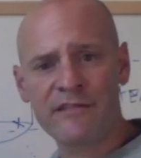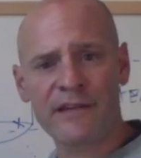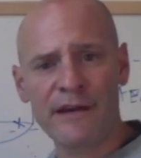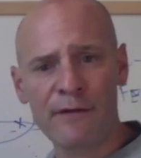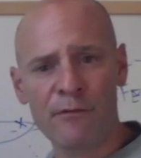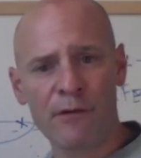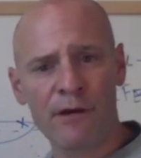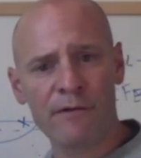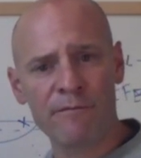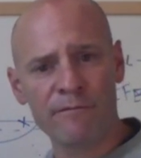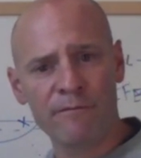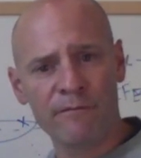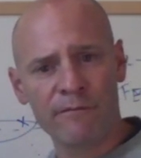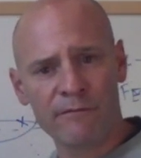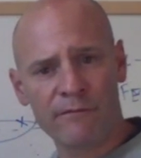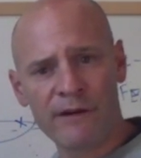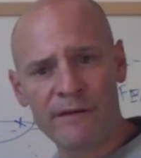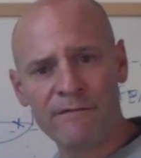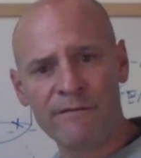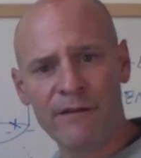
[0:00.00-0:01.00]
see we
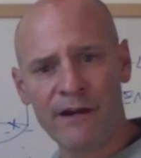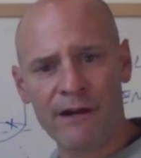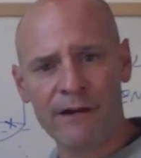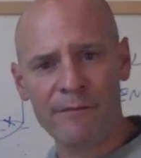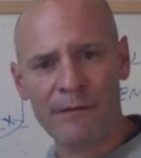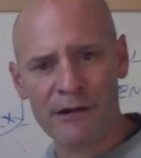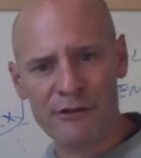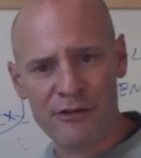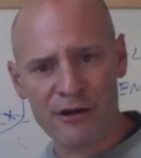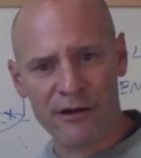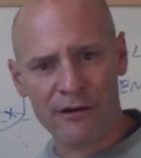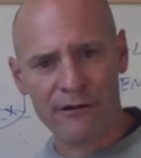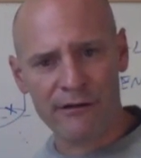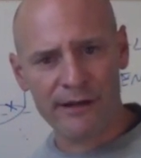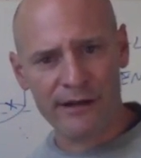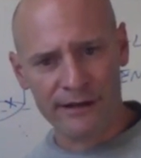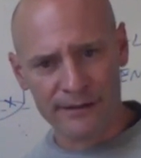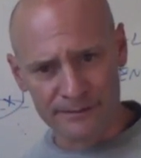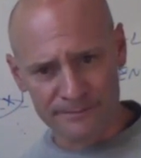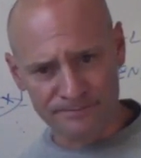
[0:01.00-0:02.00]
very much are
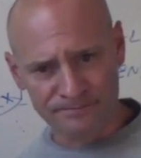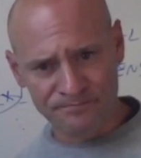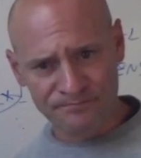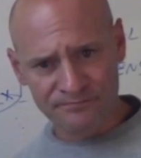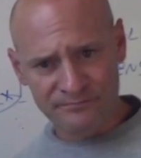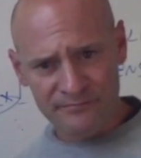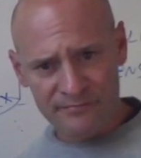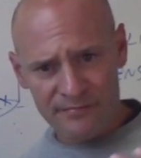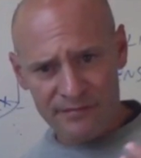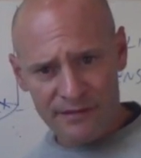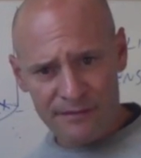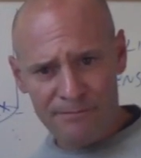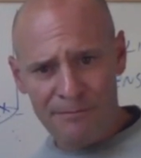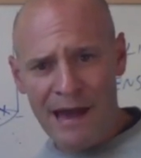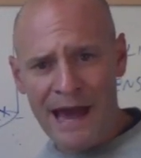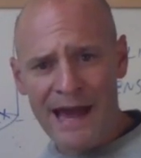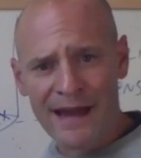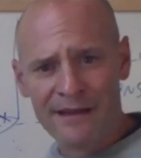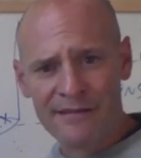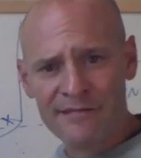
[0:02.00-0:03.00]
in a
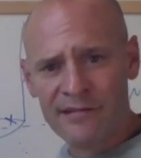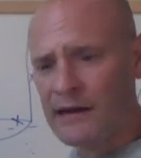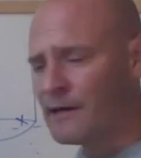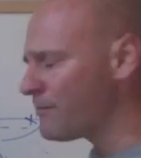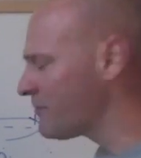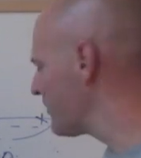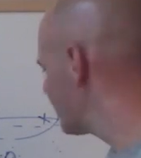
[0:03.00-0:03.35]
pack type